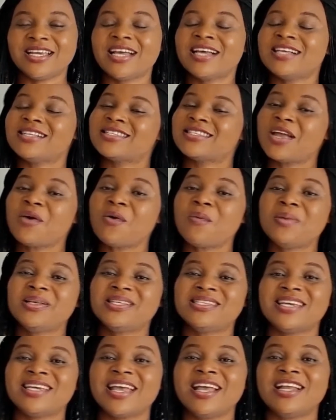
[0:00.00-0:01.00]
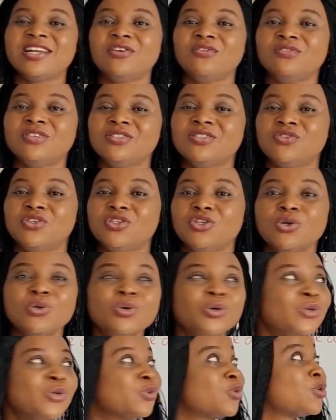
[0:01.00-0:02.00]
Stay with me to the end of this
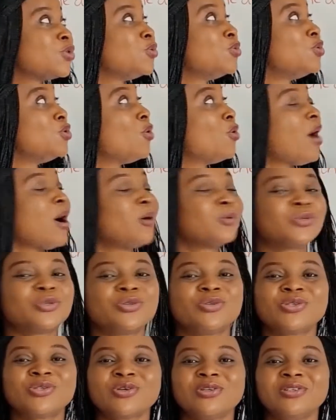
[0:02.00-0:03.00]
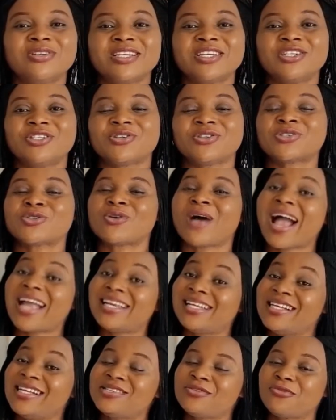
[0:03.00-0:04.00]
video so you know how to use collocations or
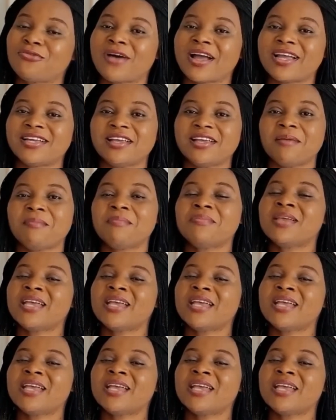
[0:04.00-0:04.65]
identify them